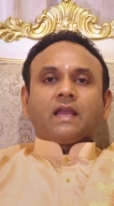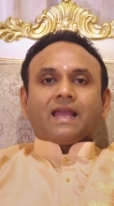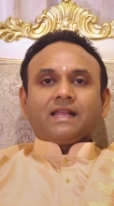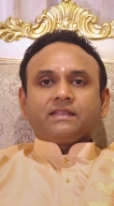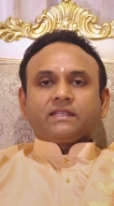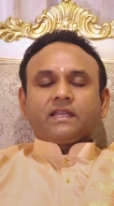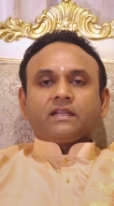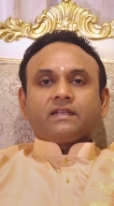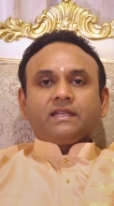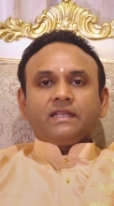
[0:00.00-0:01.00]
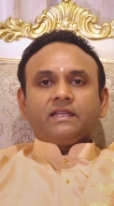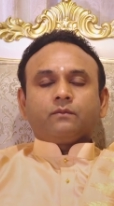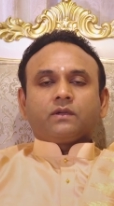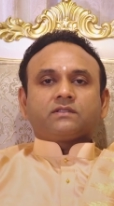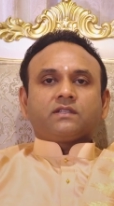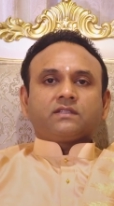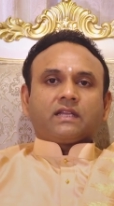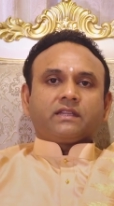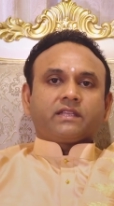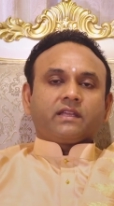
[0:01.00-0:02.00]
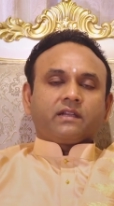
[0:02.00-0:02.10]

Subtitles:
healthcare need versus healthcare